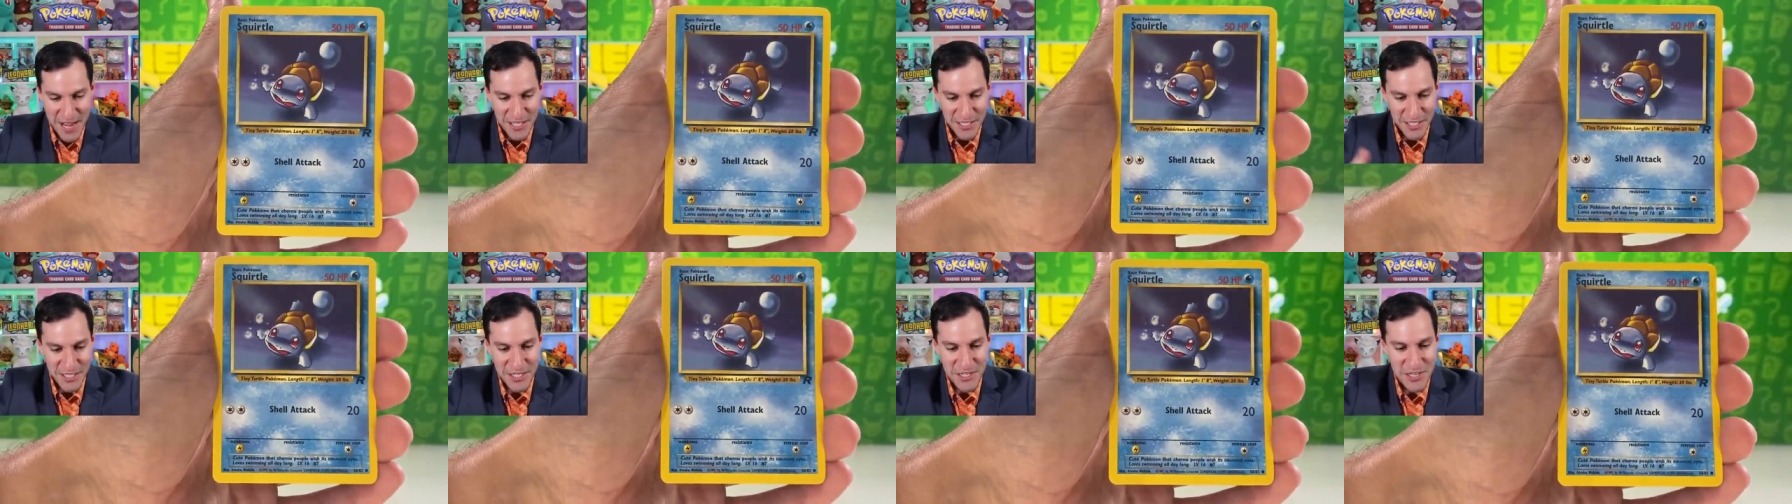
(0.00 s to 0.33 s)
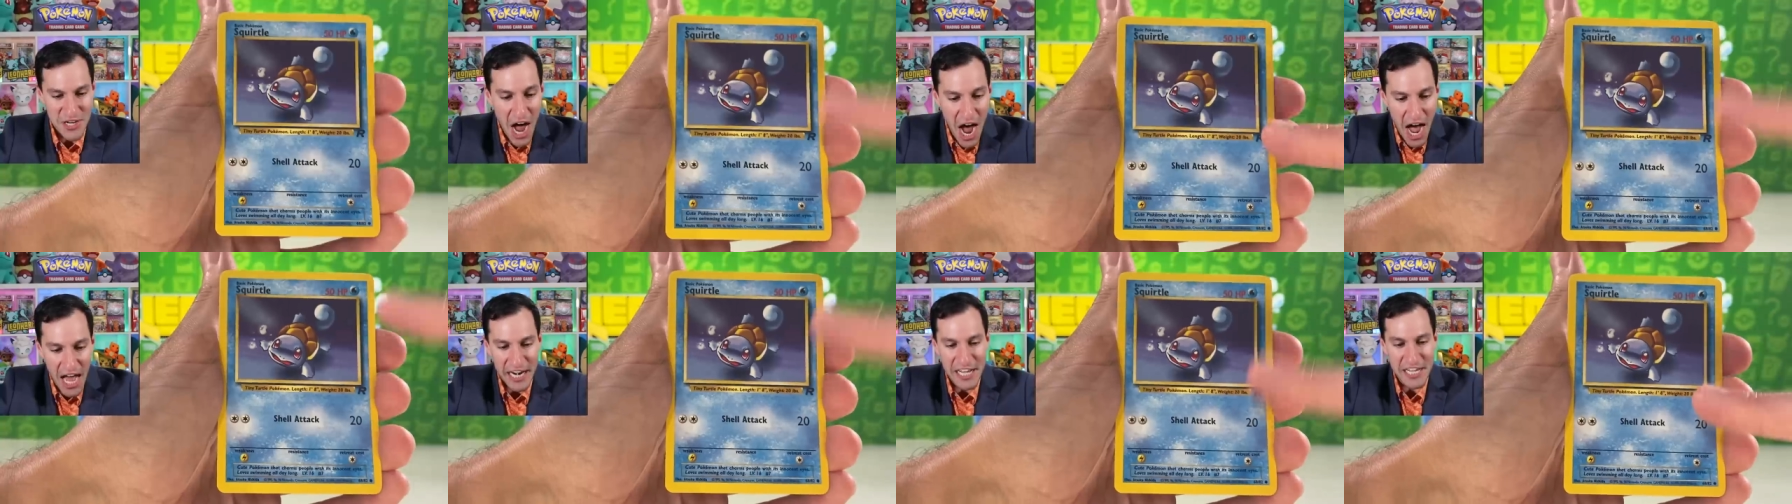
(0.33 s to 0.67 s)
It's
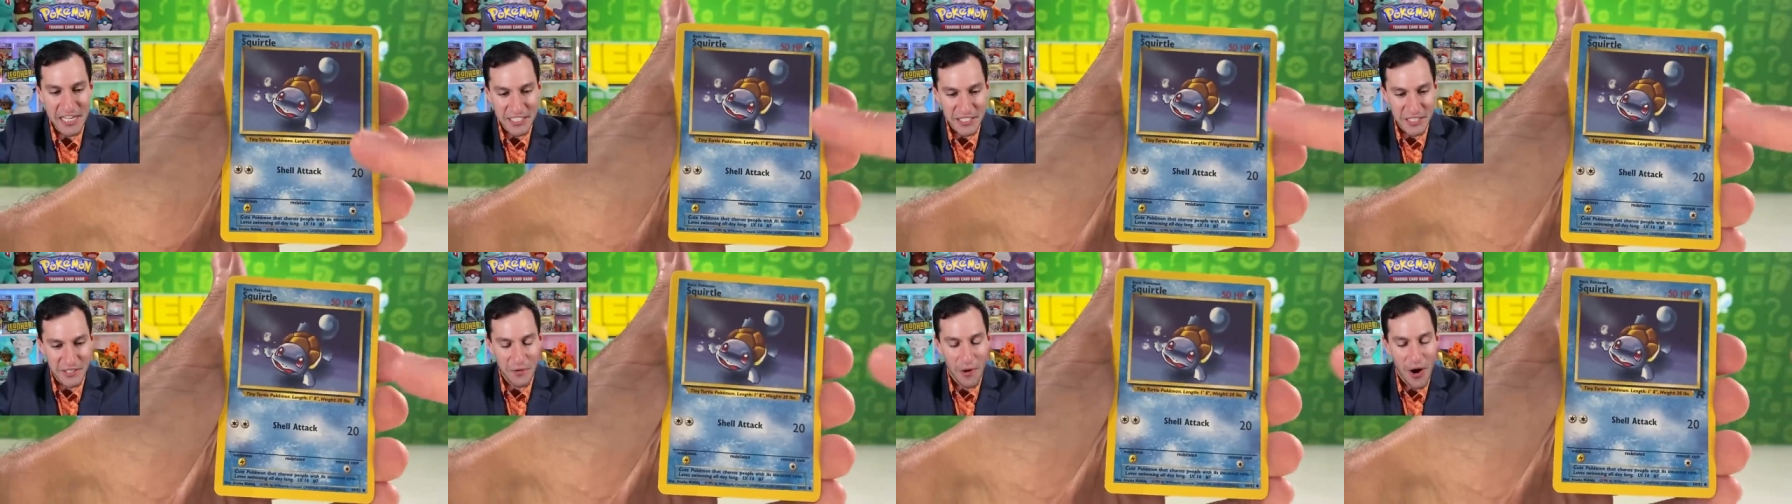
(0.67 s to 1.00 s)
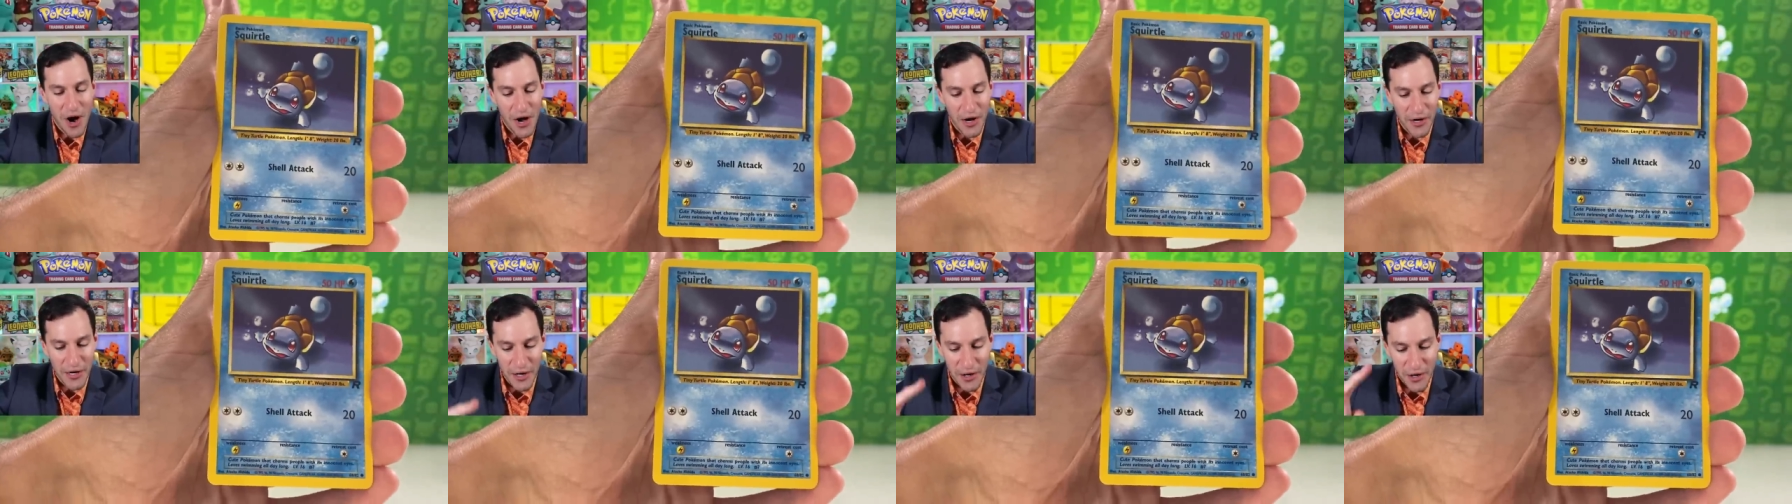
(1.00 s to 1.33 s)
not a
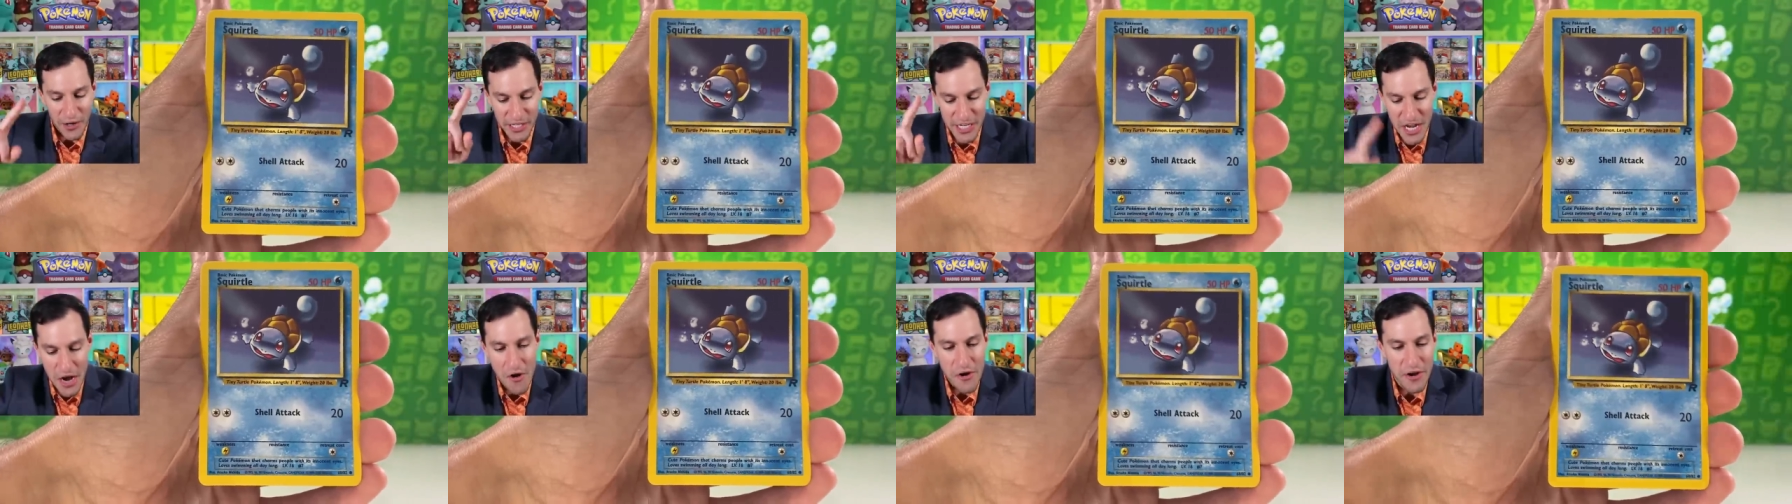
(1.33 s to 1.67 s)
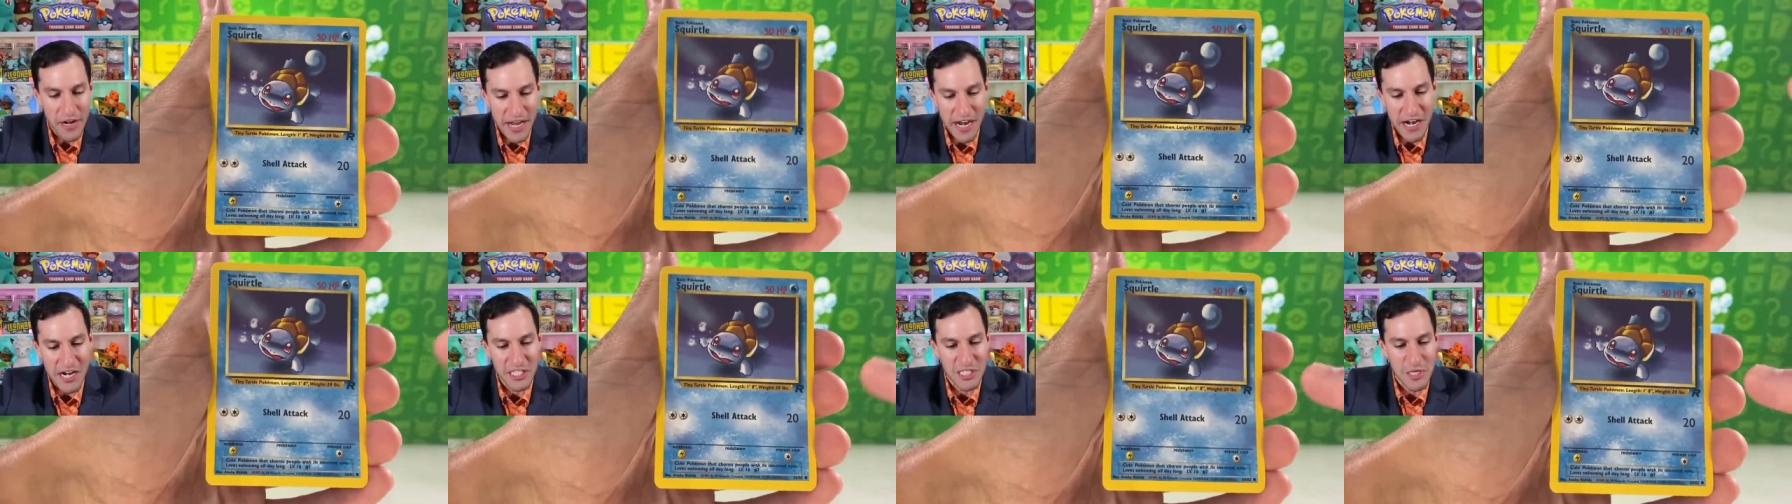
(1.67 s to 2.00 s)
Squirtle. You
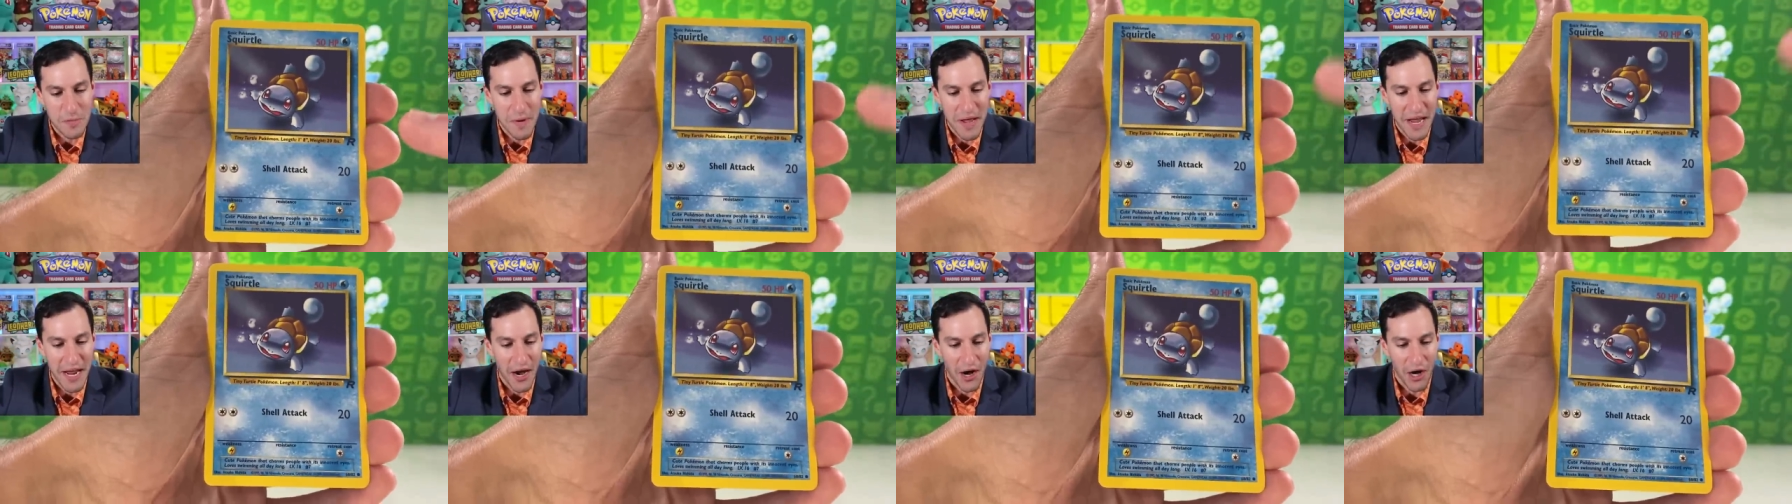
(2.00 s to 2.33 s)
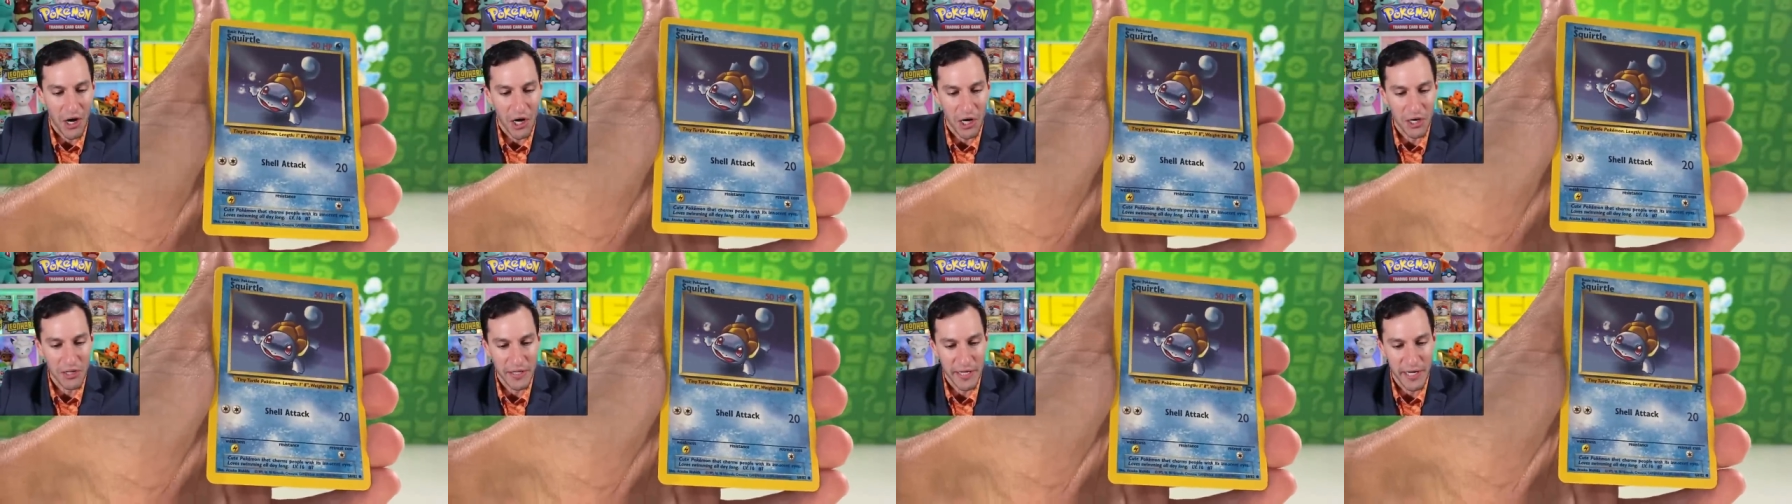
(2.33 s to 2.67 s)
needed to be
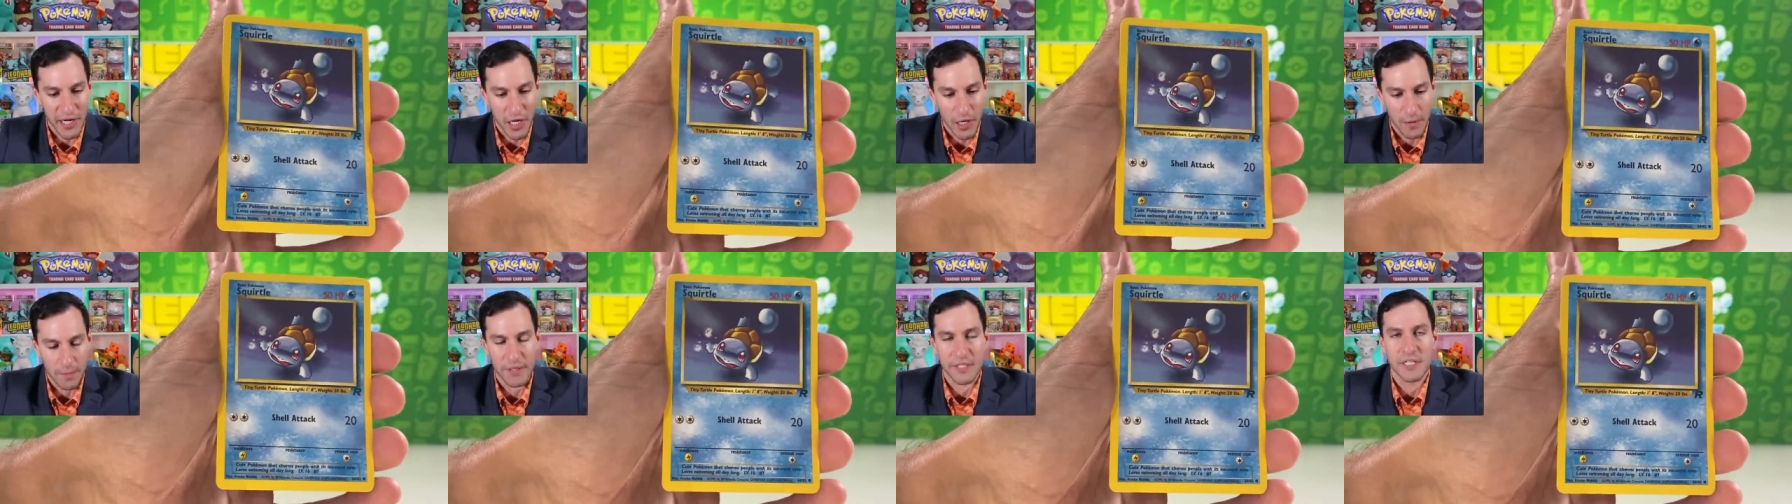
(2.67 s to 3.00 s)
earlier,